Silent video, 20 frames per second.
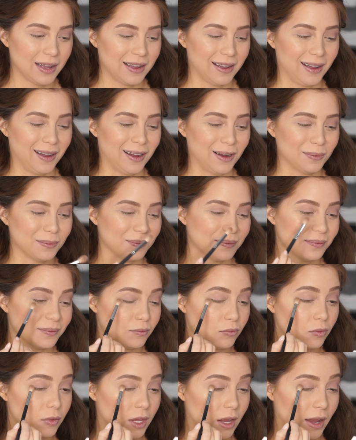I
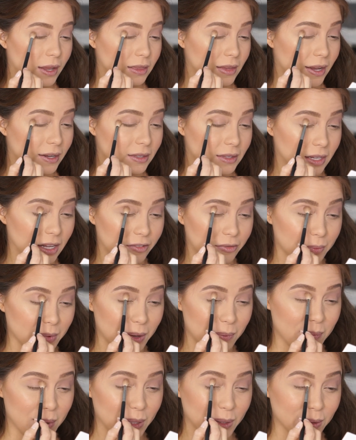had left my
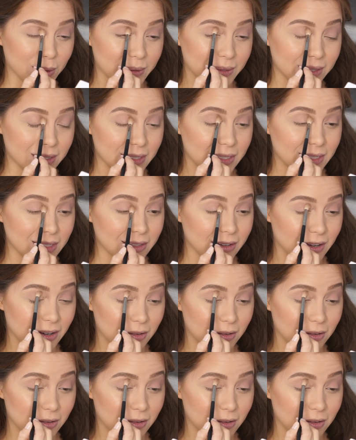pills